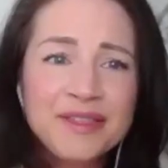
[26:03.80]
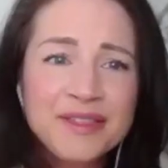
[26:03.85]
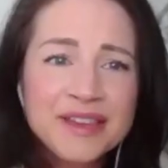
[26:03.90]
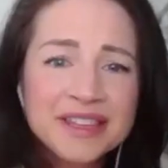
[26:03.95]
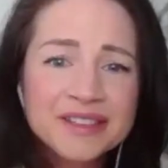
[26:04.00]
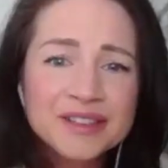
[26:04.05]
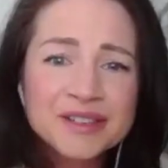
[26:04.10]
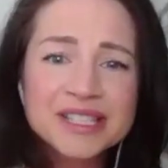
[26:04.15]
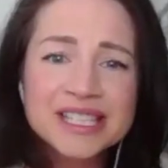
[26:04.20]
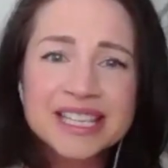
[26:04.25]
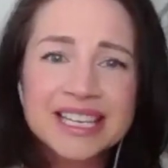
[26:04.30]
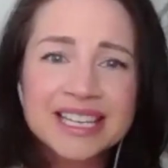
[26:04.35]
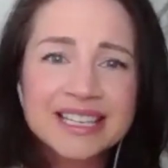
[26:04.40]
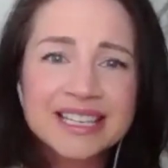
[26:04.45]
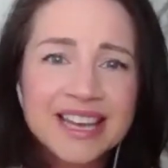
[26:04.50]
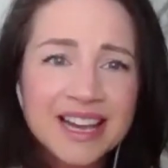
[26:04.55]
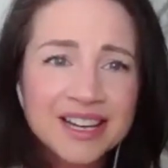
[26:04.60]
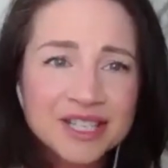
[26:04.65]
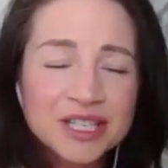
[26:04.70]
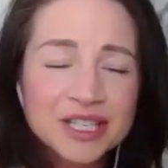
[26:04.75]
think there's a
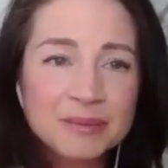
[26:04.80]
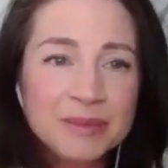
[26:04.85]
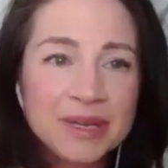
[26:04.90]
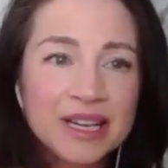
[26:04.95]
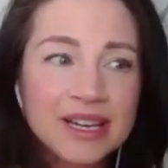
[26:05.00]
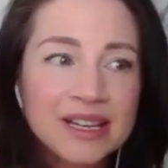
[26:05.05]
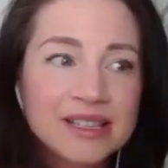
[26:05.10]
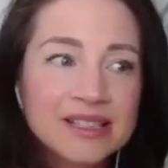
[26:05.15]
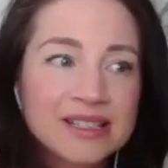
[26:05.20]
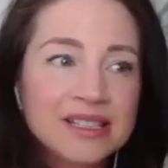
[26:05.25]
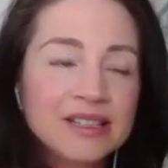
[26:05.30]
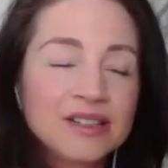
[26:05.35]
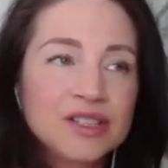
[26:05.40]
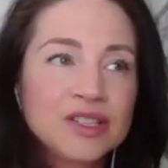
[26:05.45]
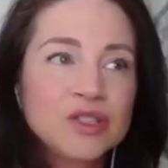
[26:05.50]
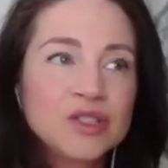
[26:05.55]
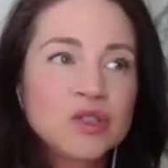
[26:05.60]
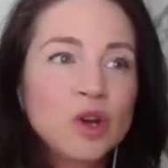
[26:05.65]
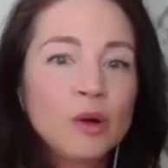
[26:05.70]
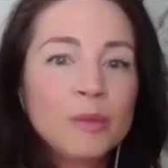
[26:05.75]
connection because
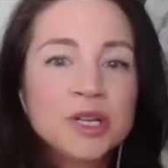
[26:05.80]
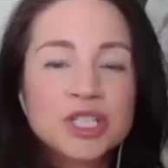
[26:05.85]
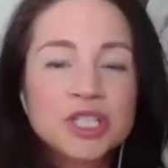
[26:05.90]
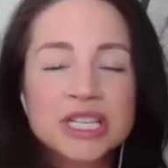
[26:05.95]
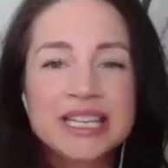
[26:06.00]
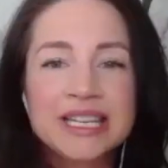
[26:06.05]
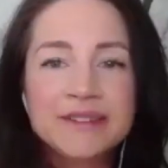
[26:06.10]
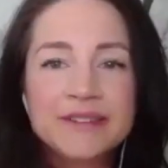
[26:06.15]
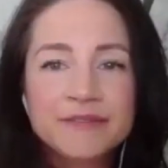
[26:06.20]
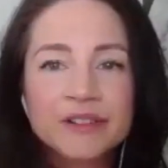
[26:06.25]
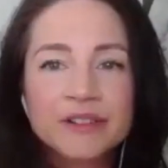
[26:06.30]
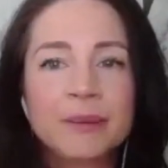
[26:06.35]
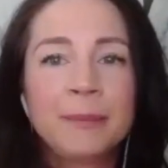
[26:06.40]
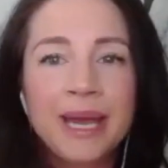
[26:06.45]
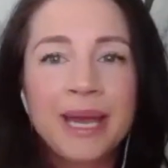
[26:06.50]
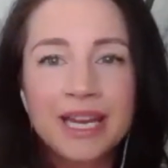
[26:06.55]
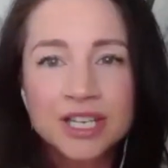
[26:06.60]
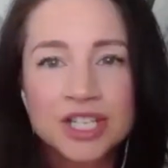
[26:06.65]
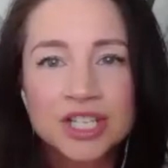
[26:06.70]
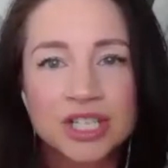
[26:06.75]
there's so much
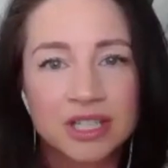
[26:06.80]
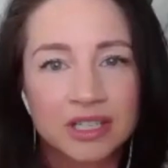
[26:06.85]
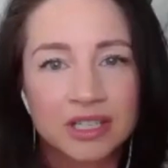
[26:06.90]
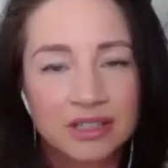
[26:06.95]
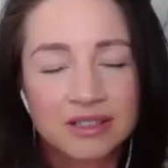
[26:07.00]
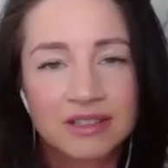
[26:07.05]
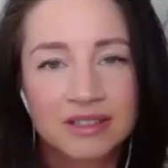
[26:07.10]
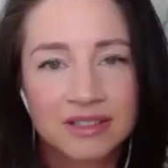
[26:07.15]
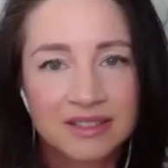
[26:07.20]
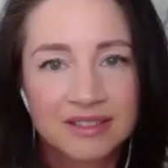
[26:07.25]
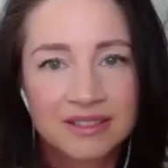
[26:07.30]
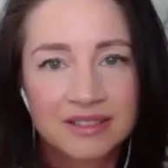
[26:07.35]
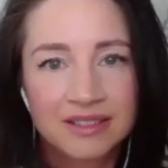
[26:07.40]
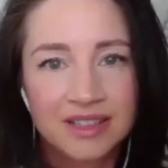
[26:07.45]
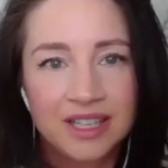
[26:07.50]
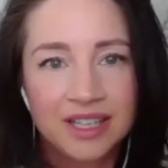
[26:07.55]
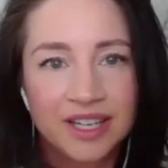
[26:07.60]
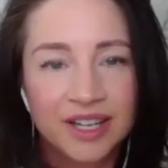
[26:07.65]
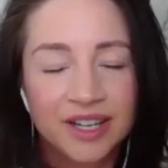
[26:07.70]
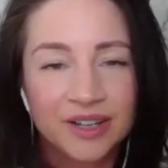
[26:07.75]
inflammation,
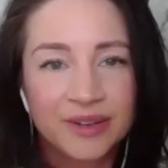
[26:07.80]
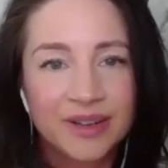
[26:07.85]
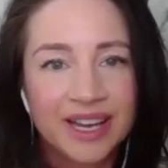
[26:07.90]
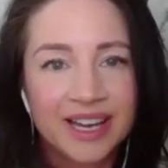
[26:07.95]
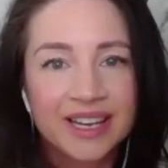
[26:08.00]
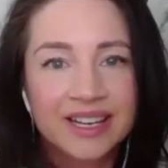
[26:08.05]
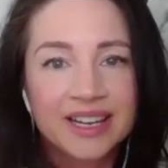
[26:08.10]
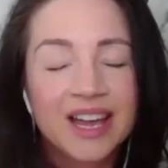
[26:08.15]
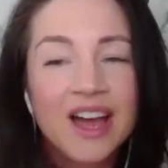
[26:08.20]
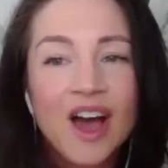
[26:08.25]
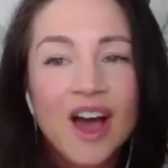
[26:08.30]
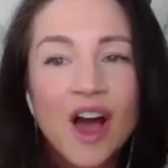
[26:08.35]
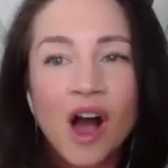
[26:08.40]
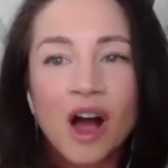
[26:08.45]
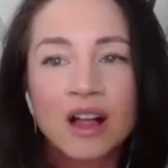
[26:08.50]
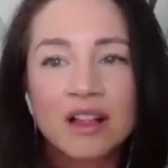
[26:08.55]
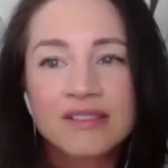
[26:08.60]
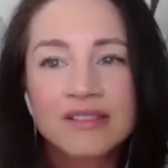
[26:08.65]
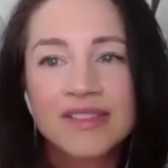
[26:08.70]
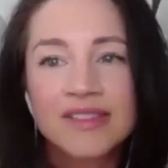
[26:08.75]
you know, and
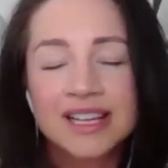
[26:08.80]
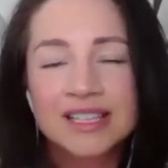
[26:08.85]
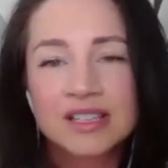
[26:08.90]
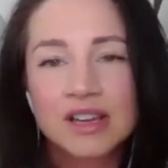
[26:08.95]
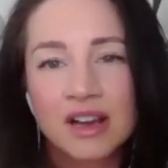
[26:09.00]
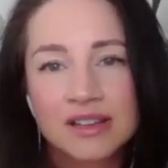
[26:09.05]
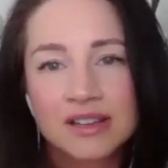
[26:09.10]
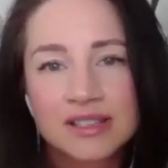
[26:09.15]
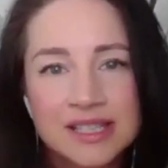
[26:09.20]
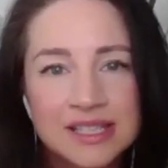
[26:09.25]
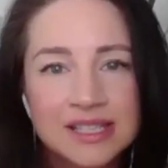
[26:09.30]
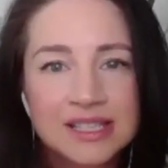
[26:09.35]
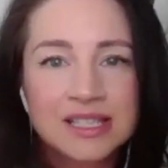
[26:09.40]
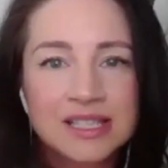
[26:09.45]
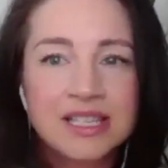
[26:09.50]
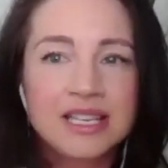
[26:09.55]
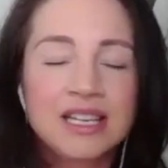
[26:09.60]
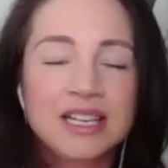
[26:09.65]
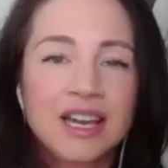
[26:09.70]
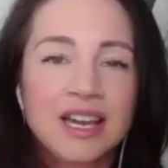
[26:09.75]
all of that
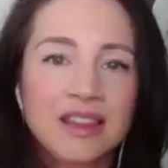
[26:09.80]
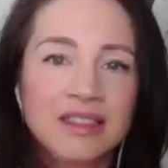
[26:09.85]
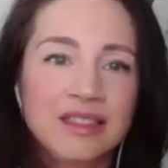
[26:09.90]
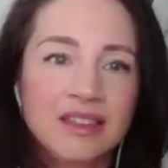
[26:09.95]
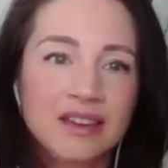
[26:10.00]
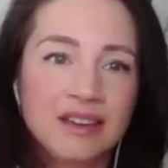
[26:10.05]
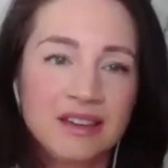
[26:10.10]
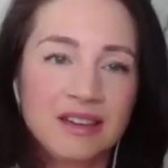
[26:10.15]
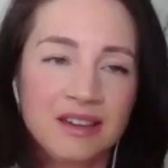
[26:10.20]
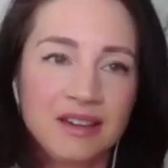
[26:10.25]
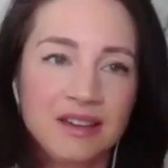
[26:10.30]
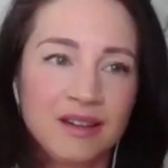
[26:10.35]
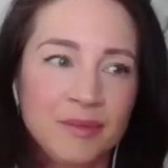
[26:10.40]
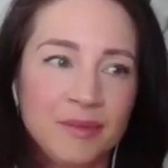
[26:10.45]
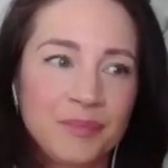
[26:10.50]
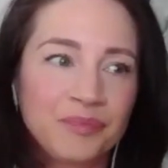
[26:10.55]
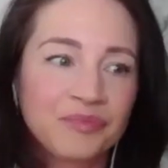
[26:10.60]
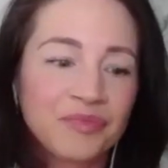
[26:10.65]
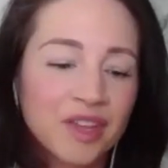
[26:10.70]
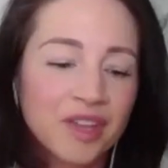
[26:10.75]
toxicity and
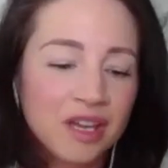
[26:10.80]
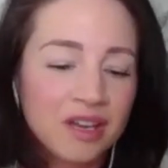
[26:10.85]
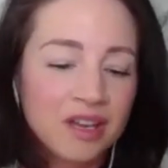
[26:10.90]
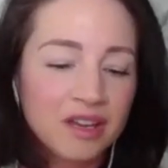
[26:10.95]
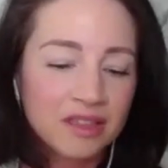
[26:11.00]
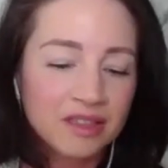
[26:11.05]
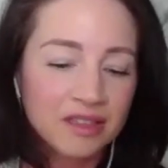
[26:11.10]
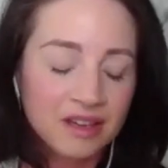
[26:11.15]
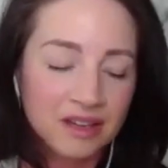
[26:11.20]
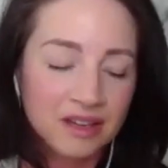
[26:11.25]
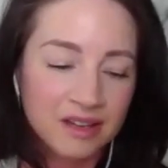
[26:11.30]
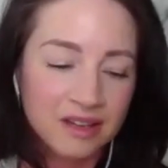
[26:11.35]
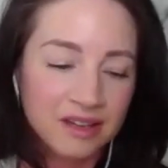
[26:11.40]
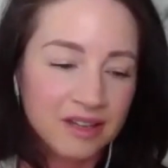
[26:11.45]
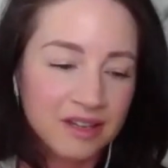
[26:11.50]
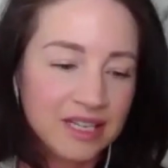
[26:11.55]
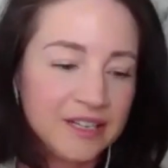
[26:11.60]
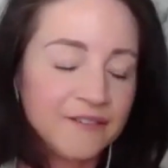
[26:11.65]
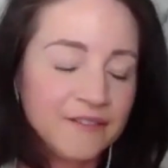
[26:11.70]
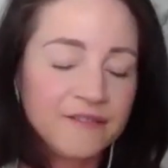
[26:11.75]

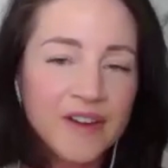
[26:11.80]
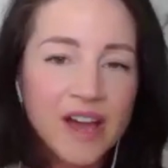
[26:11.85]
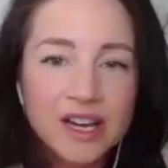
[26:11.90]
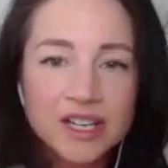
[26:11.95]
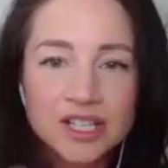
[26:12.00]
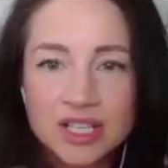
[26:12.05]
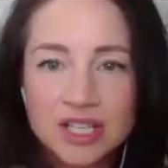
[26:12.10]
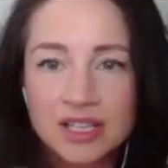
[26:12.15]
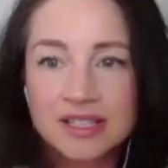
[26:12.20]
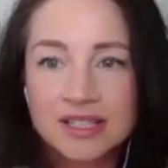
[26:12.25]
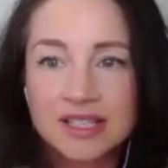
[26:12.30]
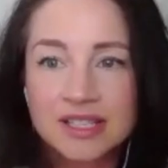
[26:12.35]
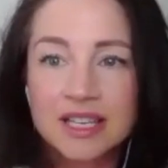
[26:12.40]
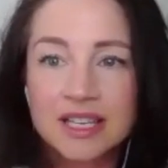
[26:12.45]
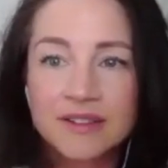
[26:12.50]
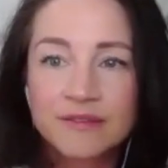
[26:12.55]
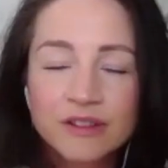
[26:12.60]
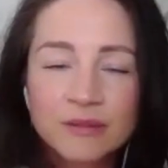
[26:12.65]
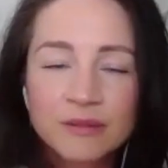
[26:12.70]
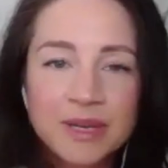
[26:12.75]
the infections
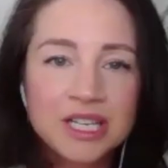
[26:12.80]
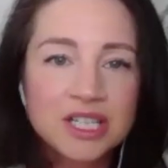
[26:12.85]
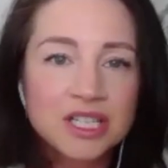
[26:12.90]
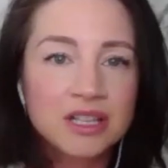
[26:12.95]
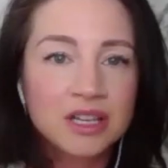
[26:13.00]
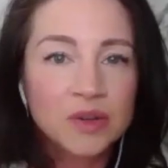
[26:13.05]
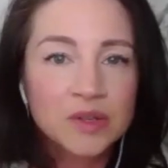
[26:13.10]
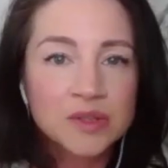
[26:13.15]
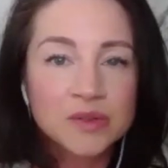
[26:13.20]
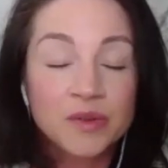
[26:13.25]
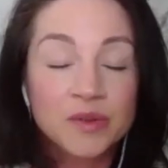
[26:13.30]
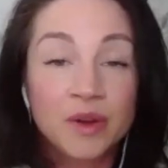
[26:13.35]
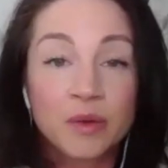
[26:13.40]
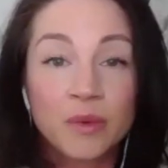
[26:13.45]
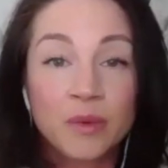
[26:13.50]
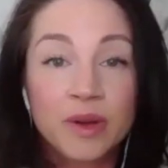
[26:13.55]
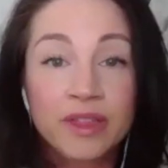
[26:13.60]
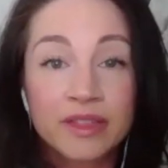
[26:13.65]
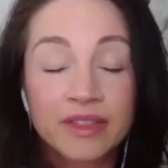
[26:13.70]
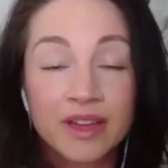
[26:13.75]
and the inflammation that goes
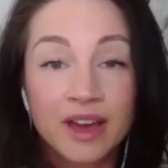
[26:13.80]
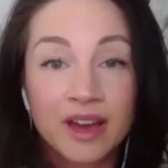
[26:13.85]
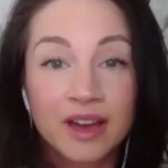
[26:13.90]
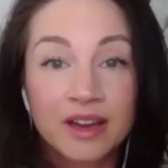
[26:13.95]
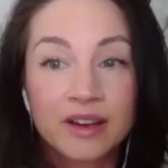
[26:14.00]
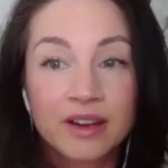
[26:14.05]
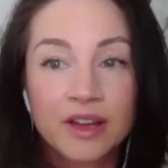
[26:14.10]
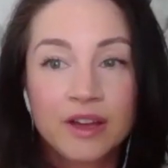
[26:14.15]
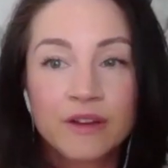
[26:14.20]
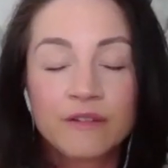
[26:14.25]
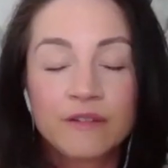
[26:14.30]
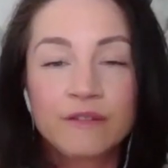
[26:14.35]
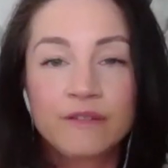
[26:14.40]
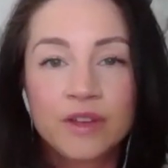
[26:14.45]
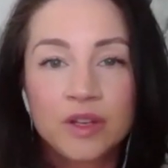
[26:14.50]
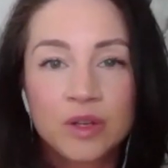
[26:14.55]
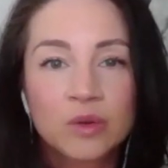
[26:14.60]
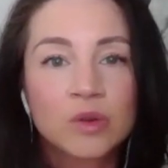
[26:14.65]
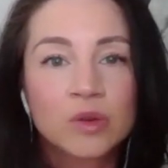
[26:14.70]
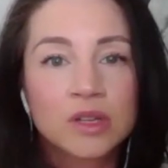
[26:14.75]
along with that
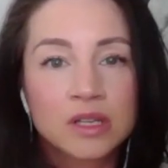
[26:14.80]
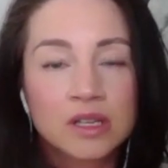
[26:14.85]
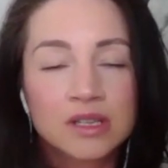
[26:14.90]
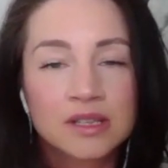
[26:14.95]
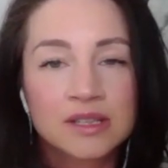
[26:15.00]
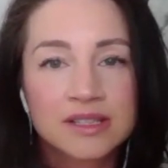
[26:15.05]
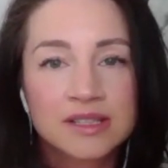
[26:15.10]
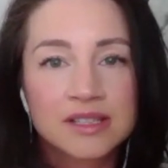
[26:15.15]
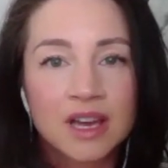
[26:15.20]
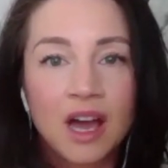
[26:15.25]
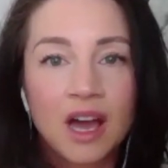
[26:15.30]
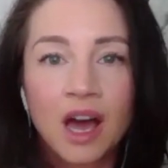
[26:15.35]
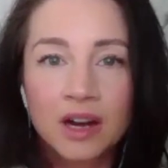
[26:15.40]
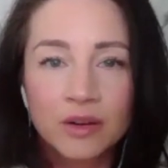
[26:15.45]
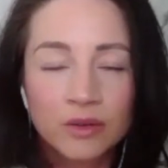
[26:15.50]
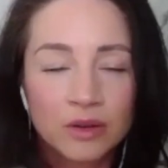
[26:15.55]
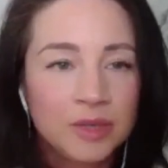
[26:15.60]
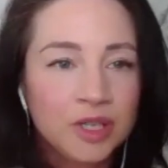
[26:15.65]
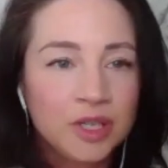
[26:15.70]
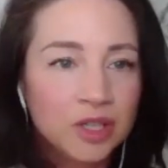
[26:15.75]
fuels
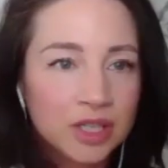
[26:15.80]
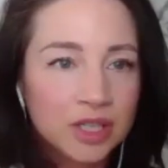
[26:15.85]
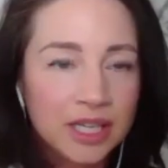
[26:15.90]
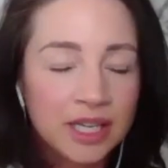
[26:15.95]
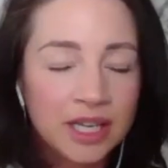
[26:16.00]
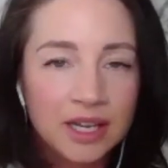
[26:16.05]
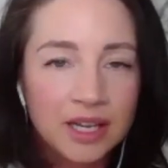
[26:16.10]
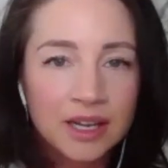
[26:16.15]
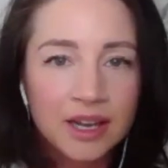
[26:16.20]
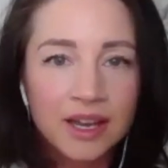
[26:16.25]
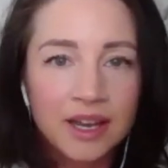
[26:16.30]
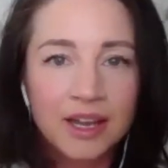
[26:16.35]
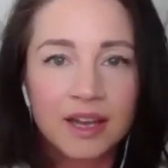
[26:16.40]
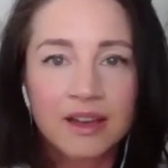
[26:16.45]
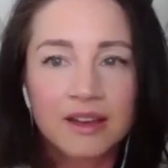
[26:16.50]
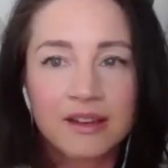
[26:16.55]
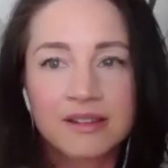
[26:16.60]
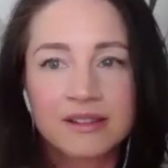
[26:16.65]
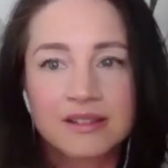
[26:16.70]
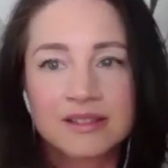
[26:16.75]
autoimmunity
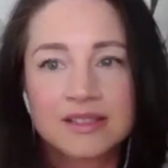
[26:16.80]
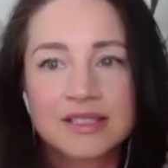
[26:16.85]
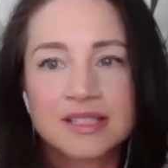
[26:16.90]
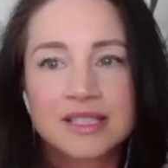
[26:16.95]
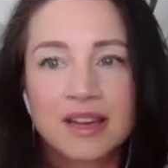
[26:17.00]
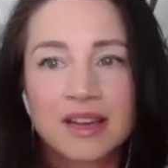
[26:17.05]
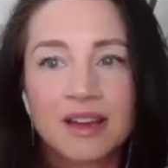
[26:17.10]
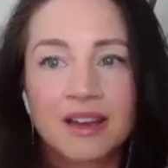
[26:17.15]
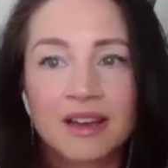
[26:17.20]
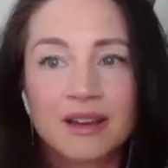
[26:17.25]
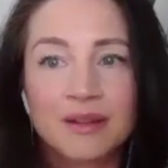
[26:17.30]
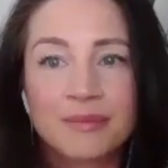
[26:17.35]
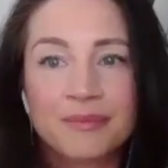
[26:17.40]
and